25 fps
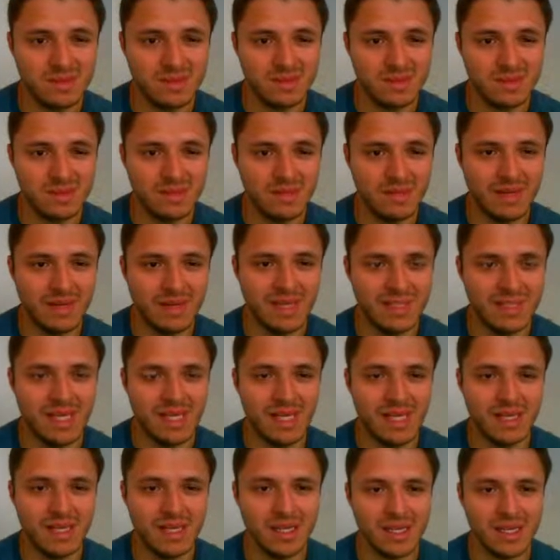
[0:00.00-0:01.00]
If I
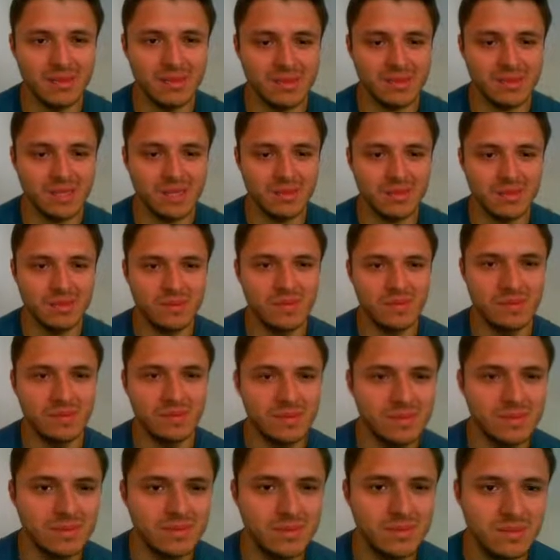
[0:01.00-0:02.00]
take, that gives him
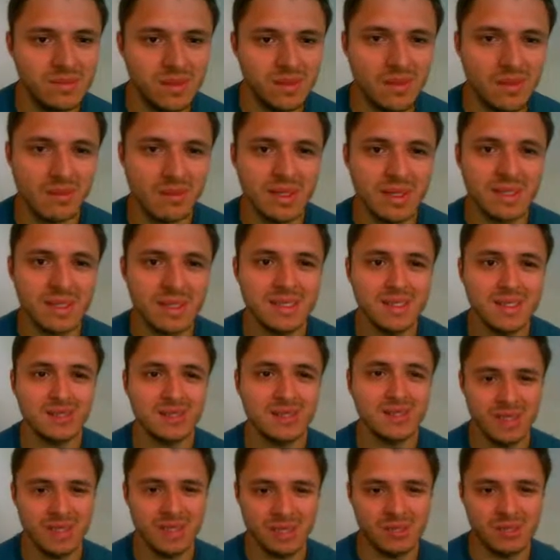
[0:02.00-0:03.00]
the ability to
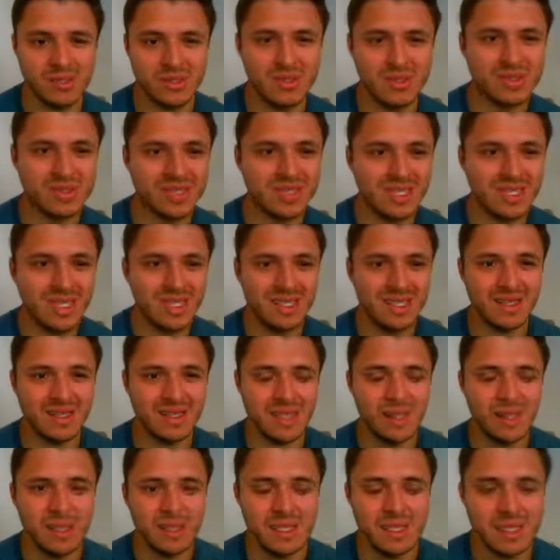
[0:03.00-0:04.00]
jump to
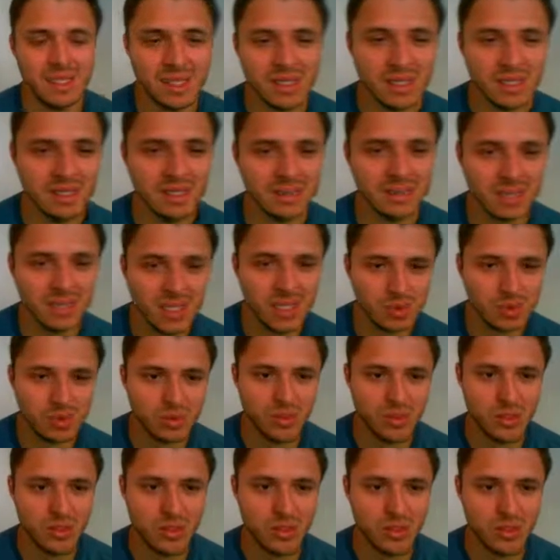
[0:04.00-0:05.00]
c3 with his knight, so that's
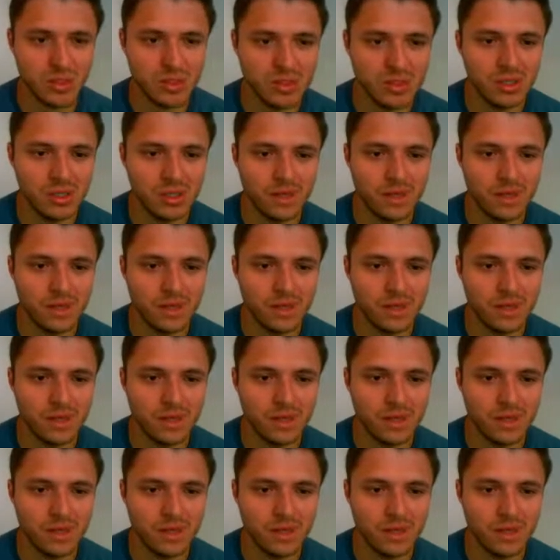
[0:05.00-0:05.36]
probably not good.